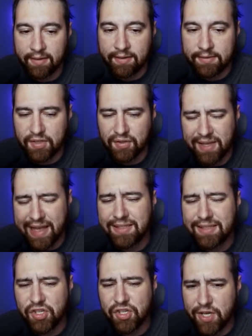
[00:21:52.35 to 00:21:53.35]
So in that
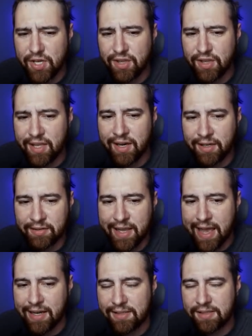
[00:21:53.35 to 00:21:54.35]
situation there, they
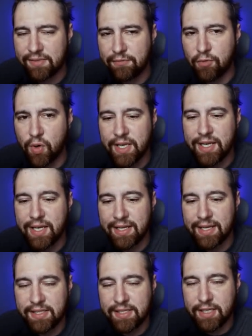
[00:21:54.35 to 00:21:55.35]
had a 49
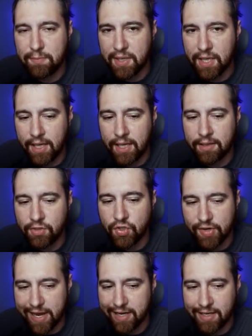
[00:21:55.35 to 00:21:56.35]
CP
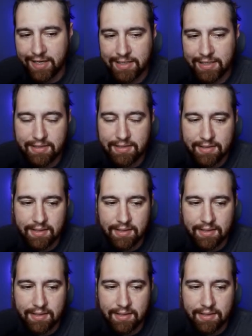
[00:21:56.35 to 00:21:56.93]
Dragonite.